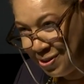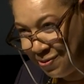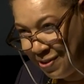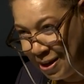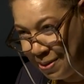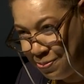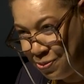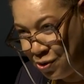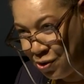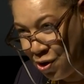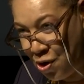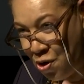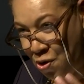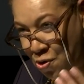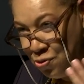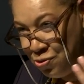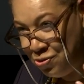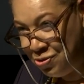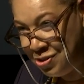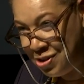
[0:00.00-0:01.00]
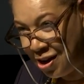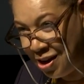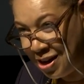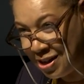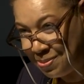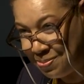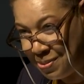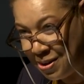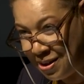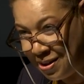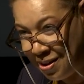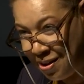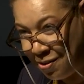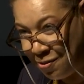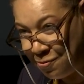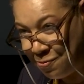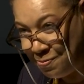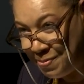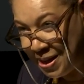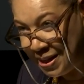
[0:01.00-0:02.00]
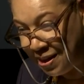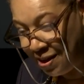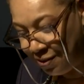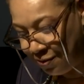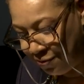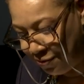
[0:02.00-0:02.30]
developed their own dogma of making